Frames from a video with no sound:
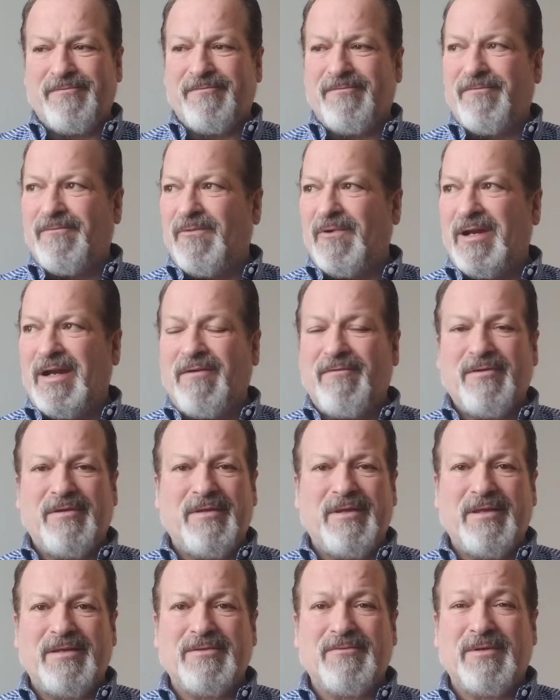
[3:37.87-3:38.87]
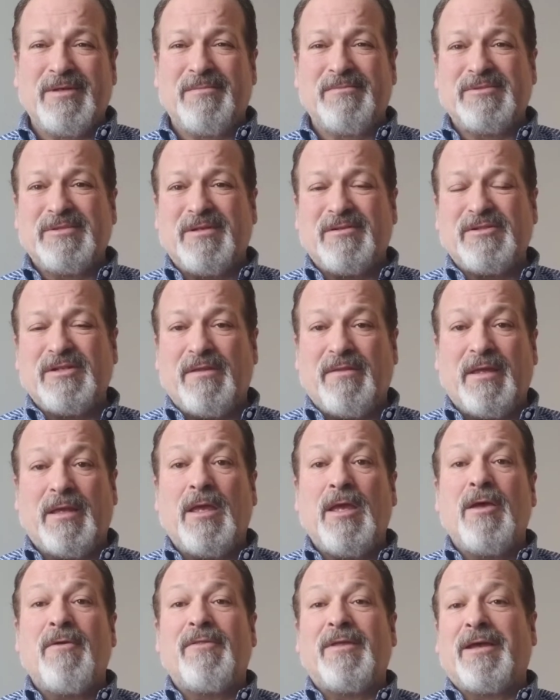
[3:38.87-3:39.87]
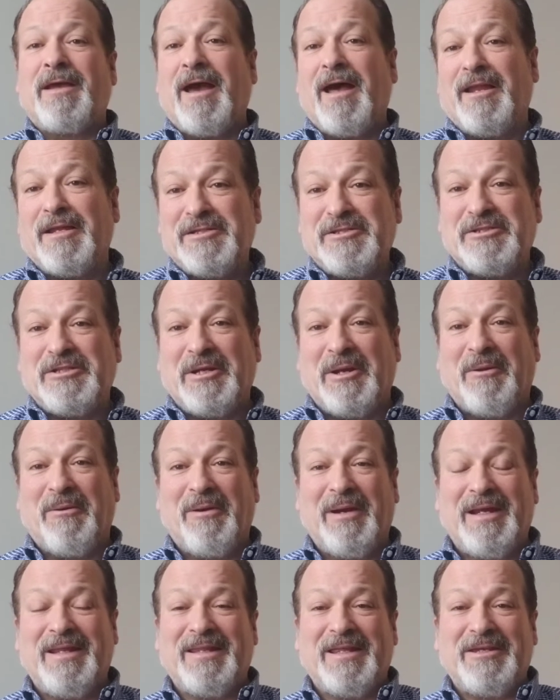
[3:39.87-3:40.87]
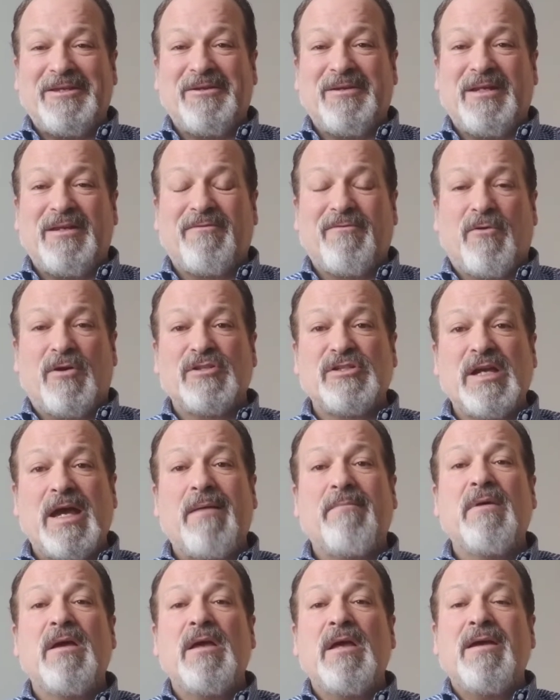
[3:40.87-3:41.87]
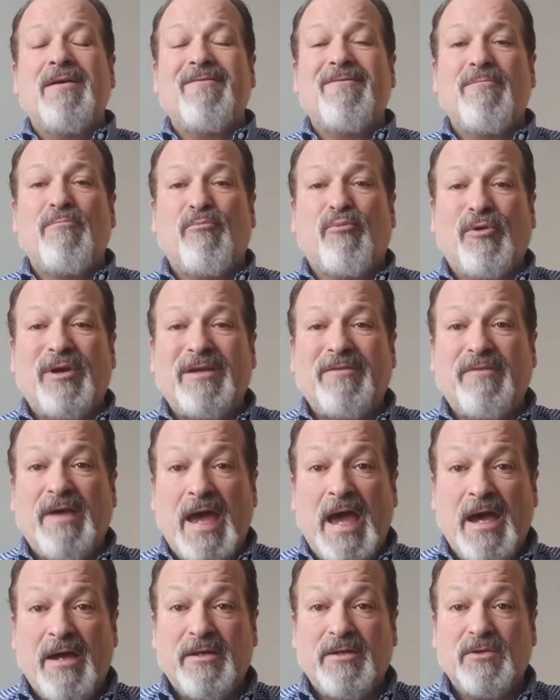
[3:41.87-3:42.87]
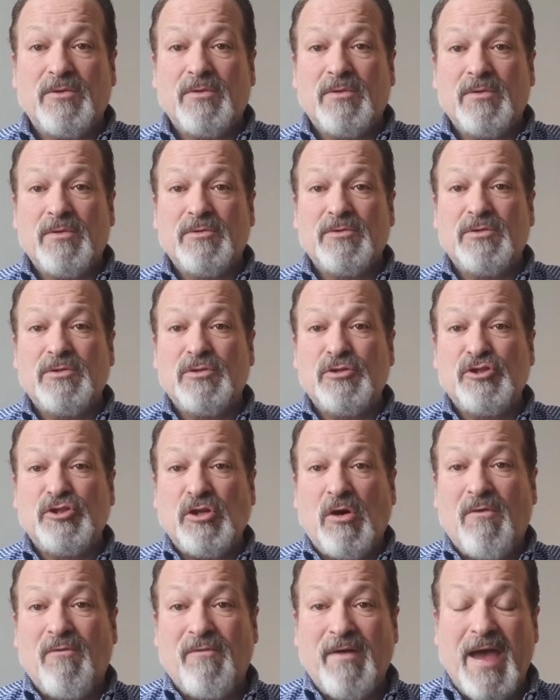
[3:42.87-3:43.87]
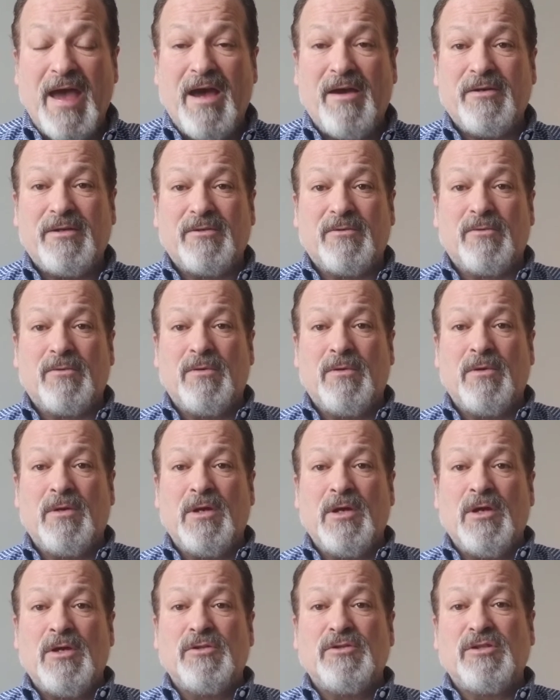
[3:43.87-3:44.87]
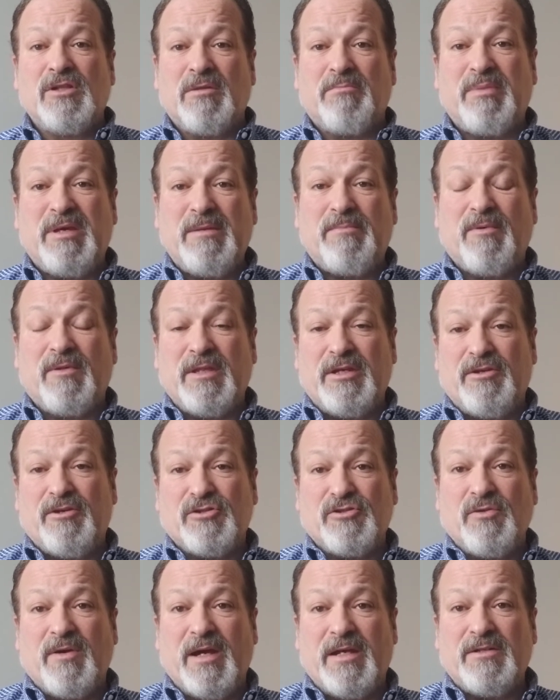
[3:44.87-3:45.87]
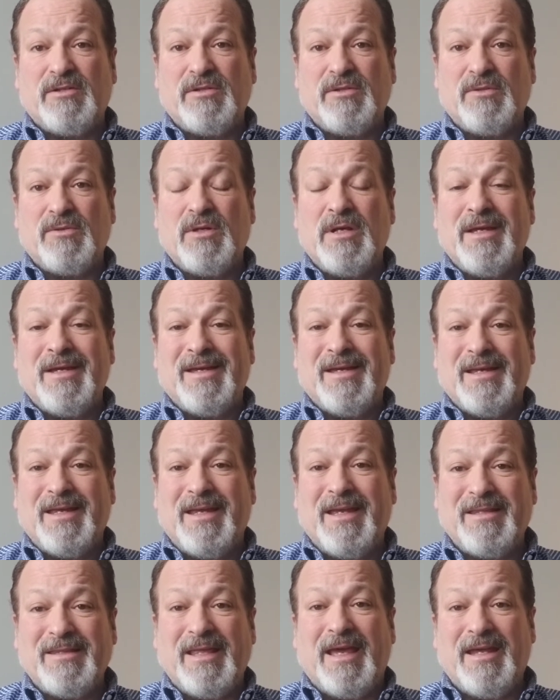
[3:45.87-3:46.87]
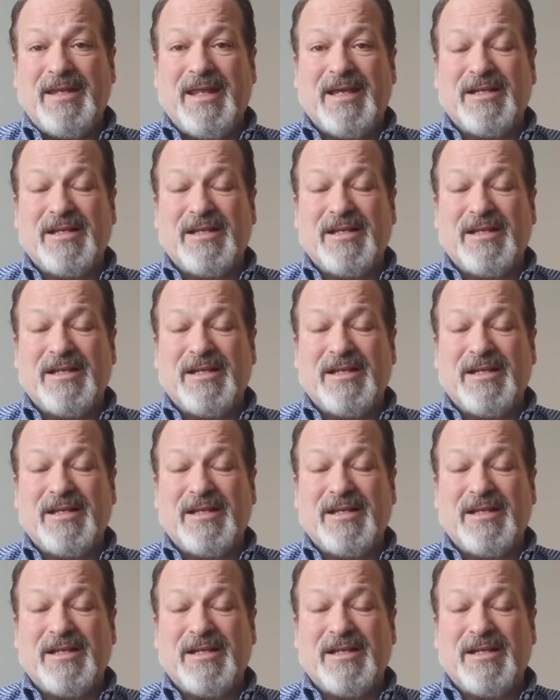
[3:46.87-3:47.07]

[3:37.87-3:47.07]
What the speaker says: whatever it is, trying to think, the college degree that you need for a job, bring value, show value to the people that you're trying to get that